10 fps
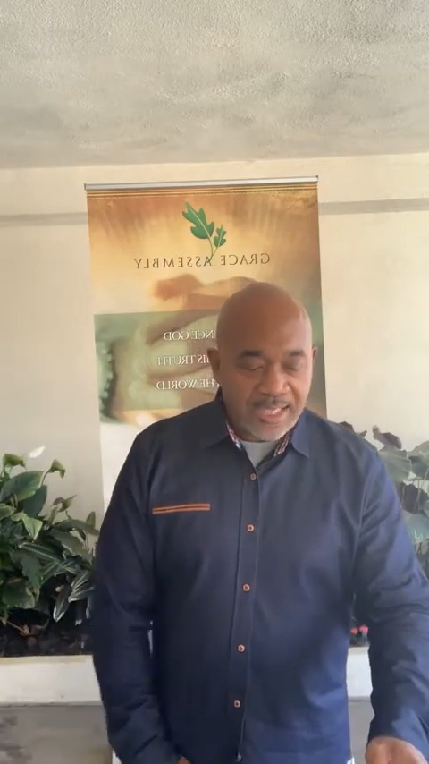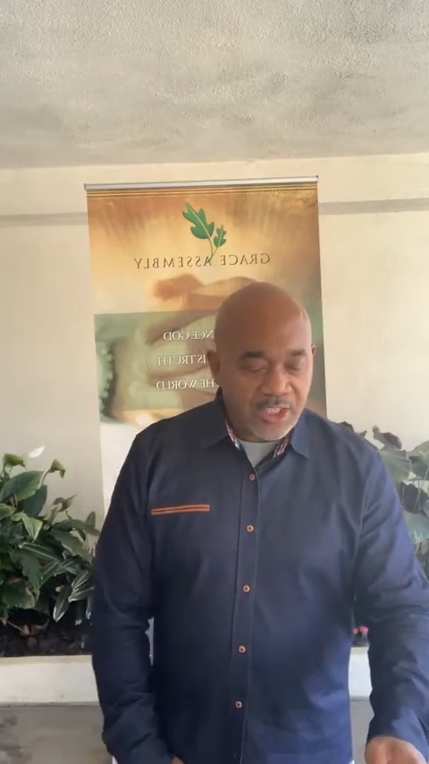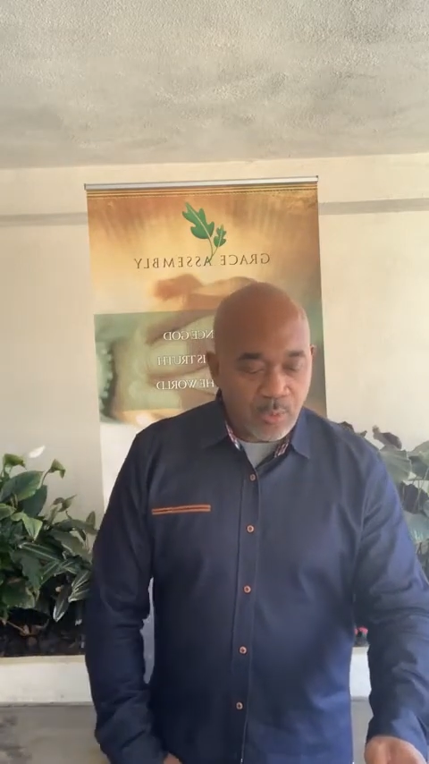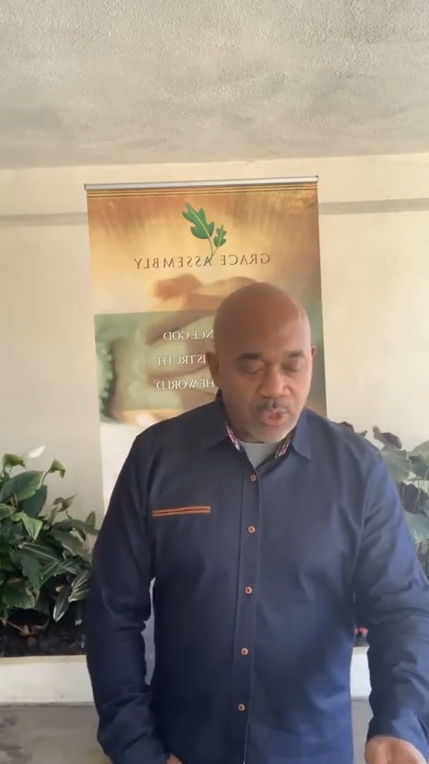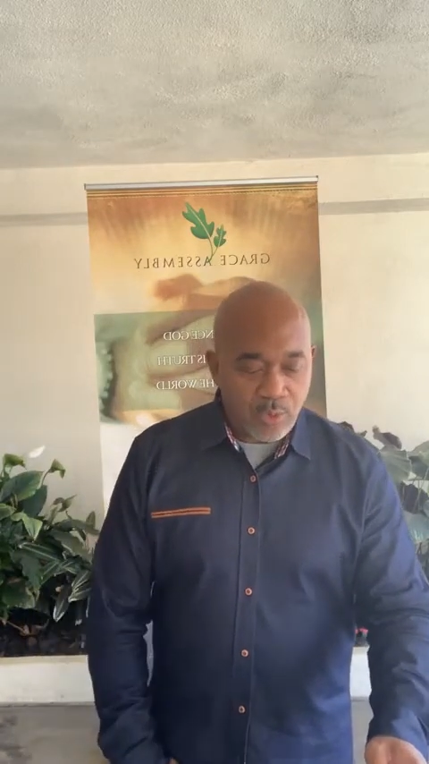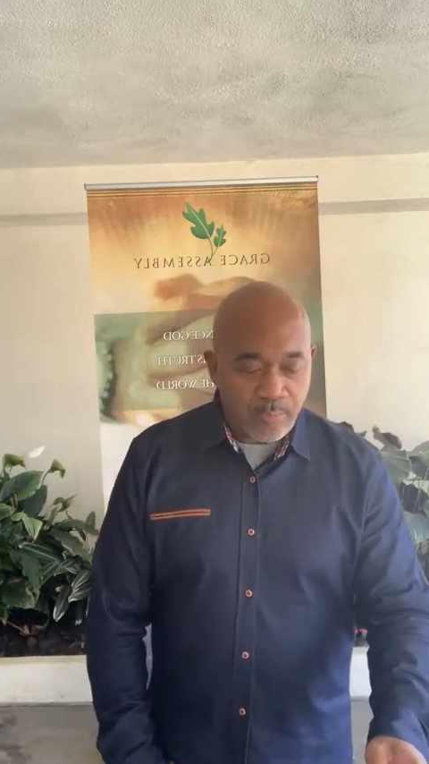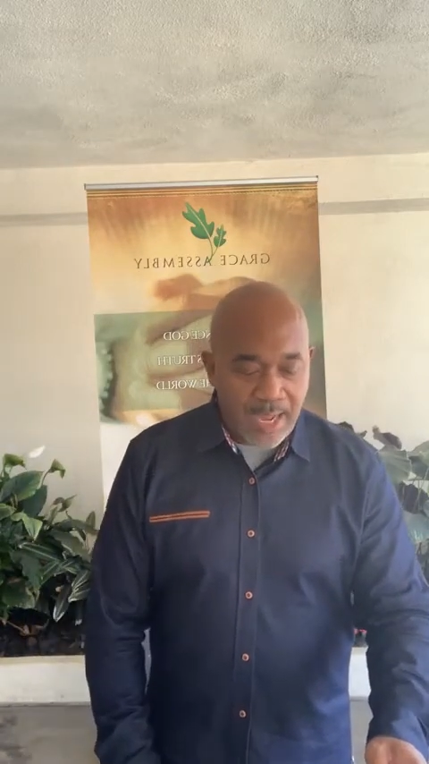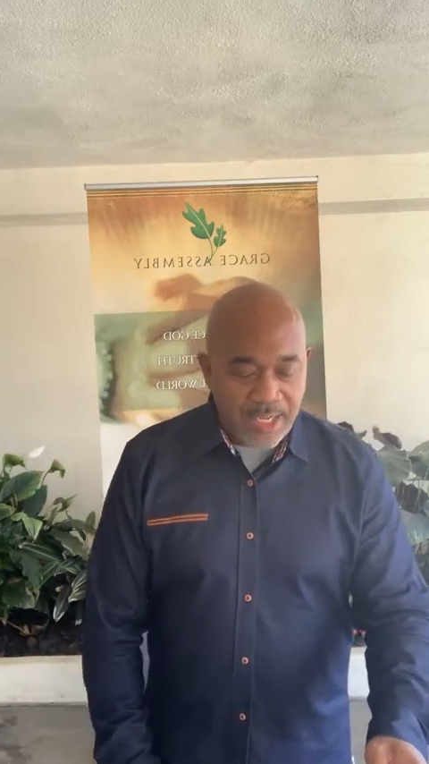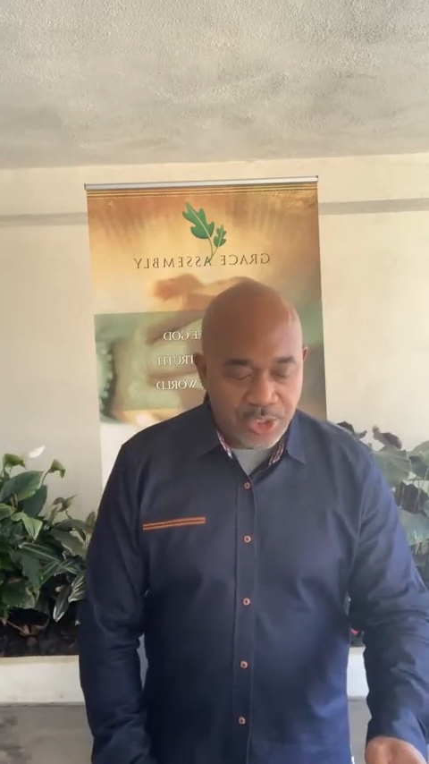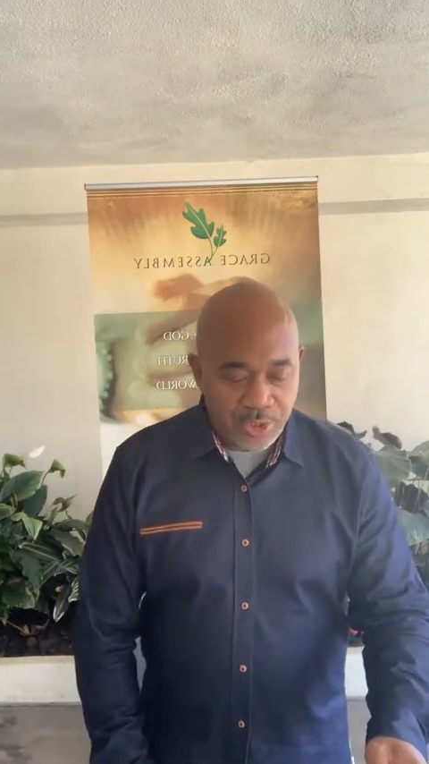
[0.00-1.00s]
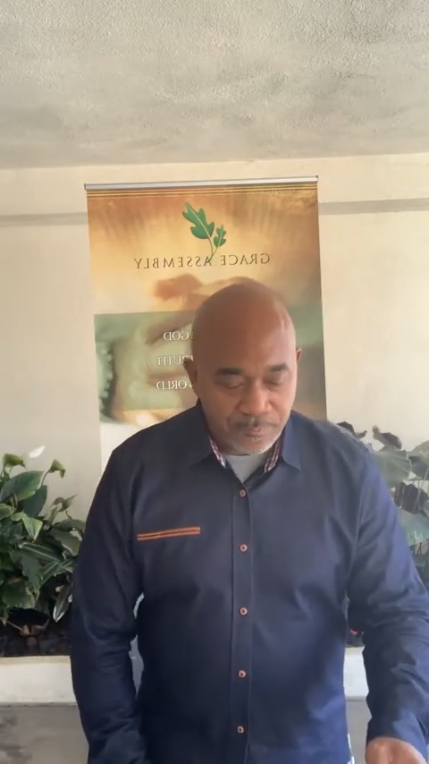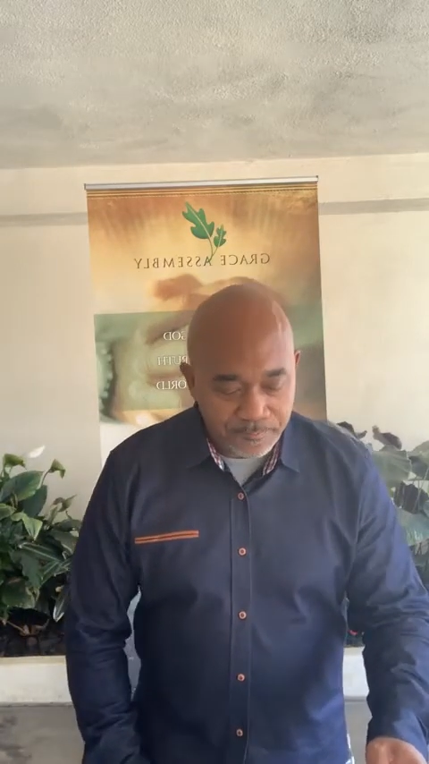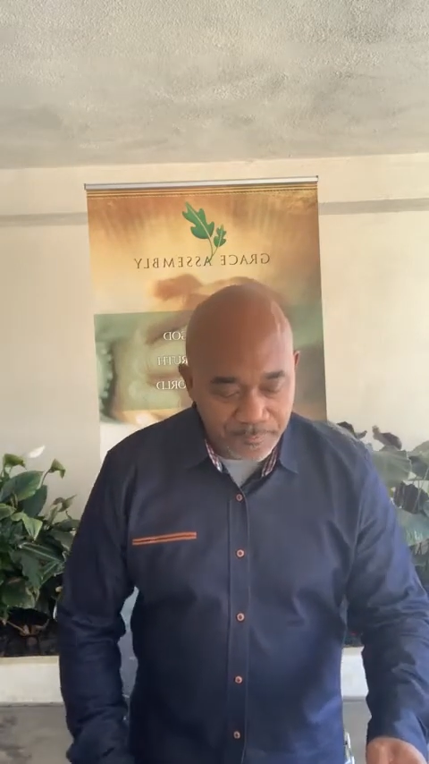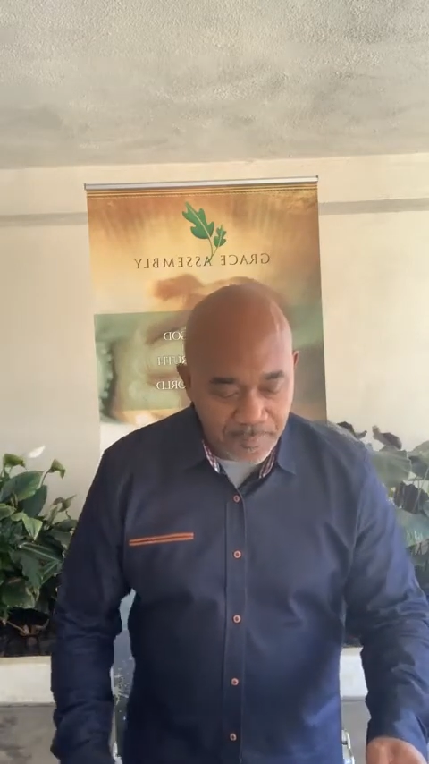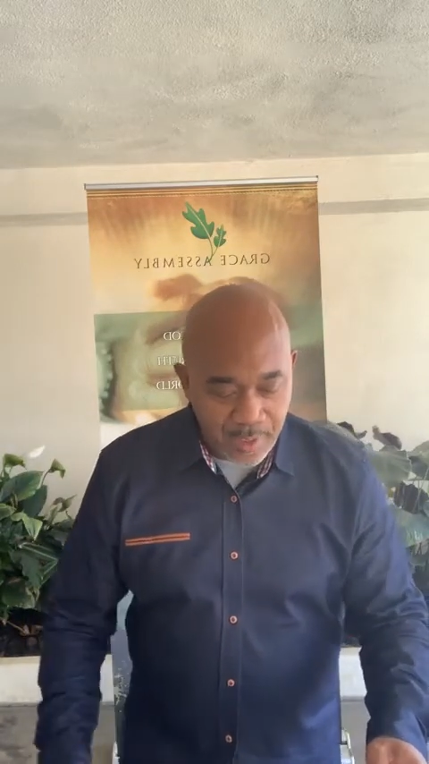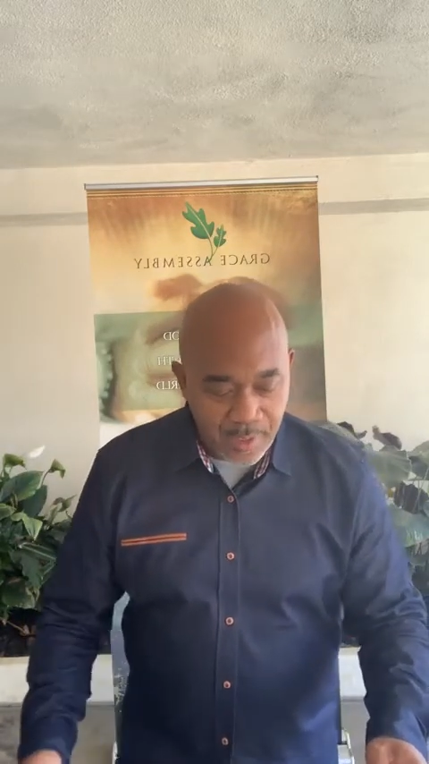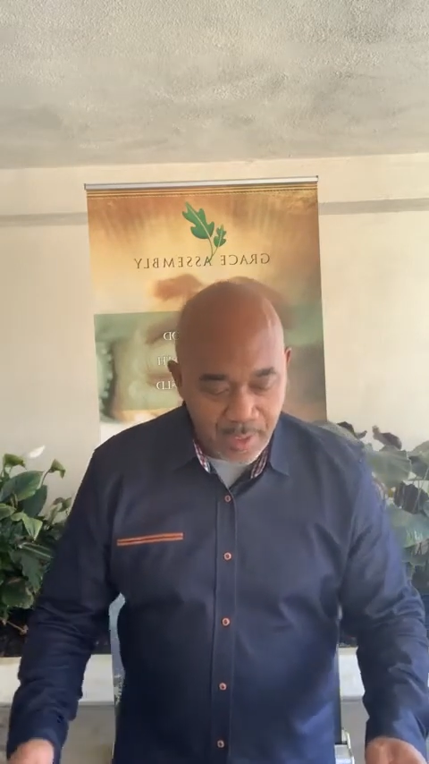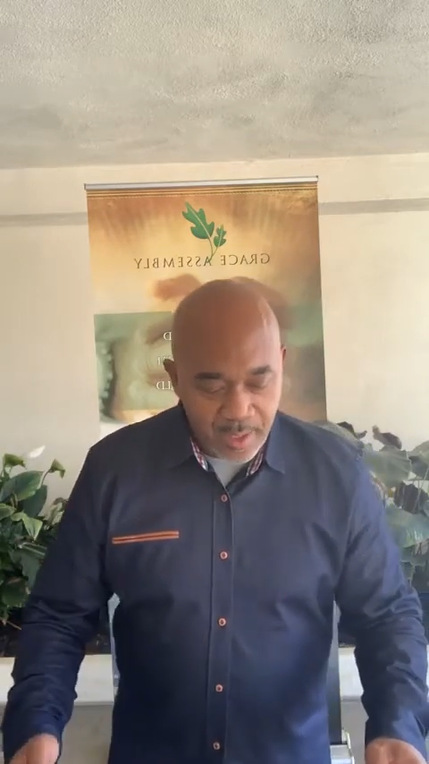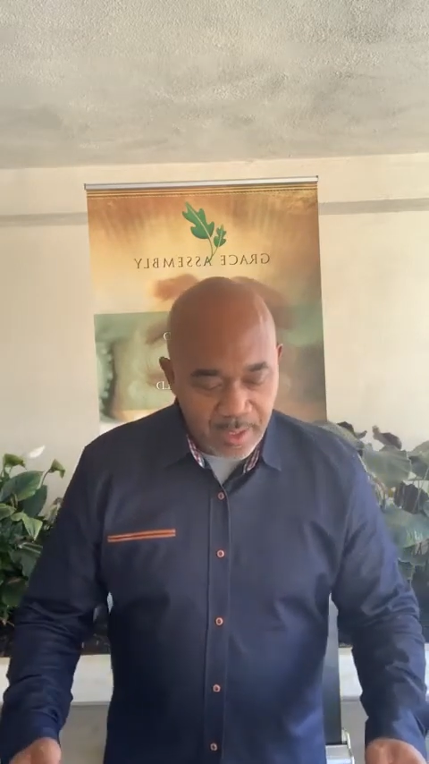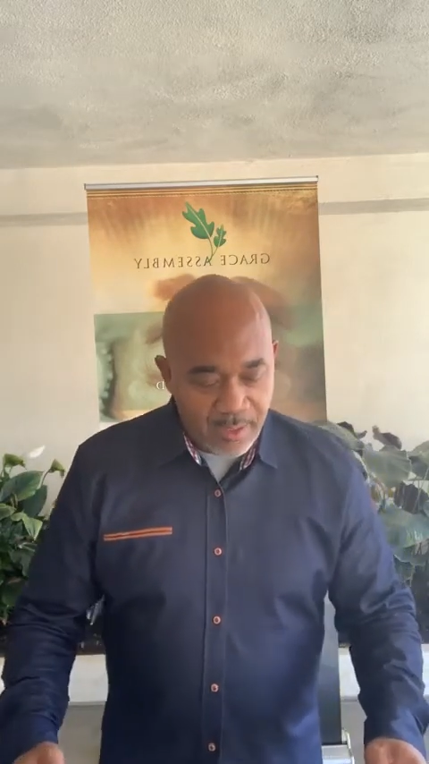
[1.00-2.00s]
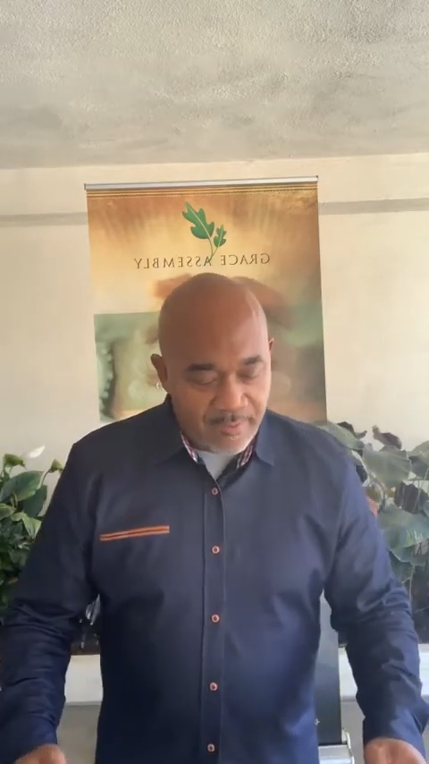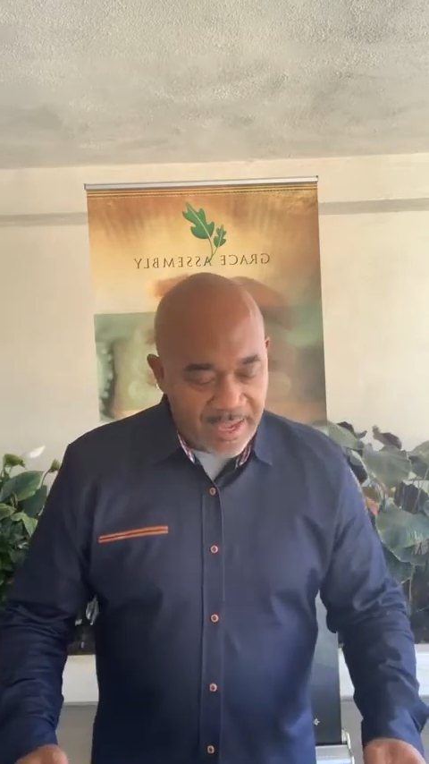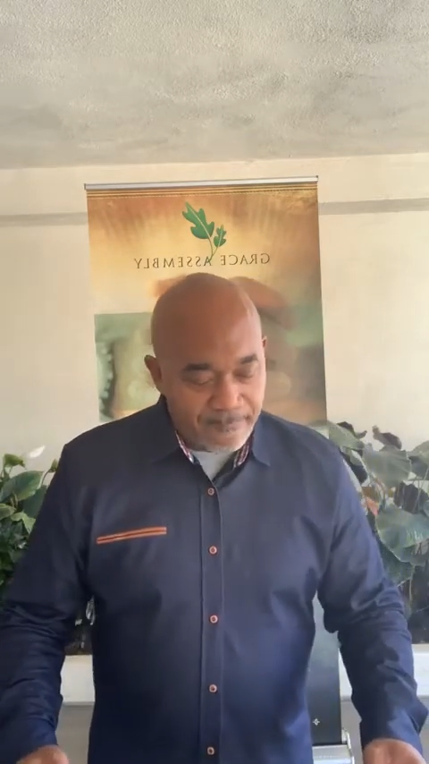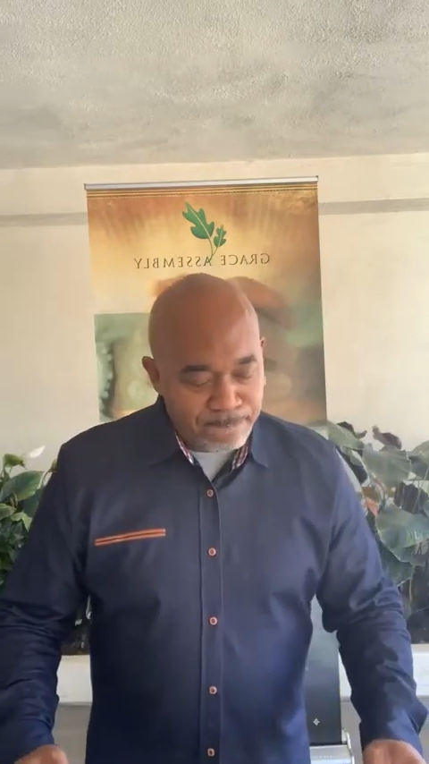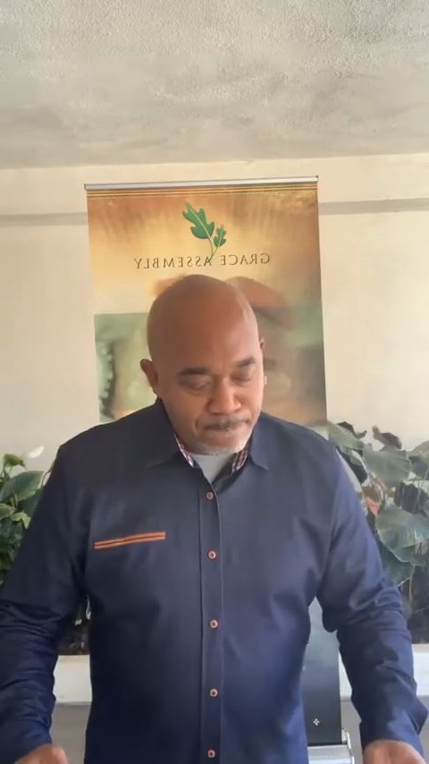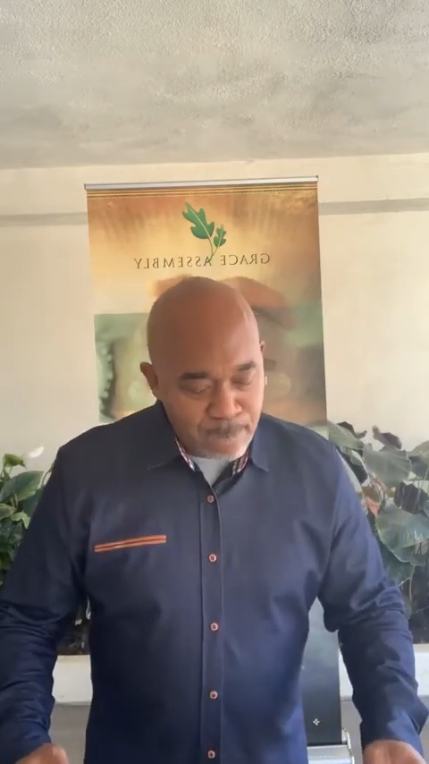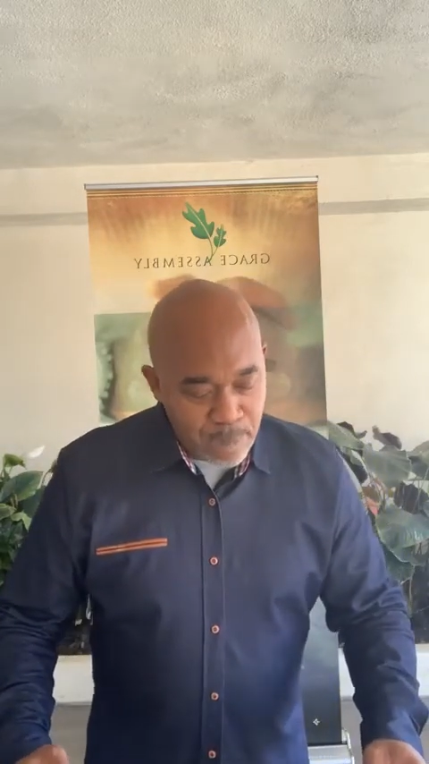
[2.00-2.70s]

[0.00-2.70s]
I just want to remind you that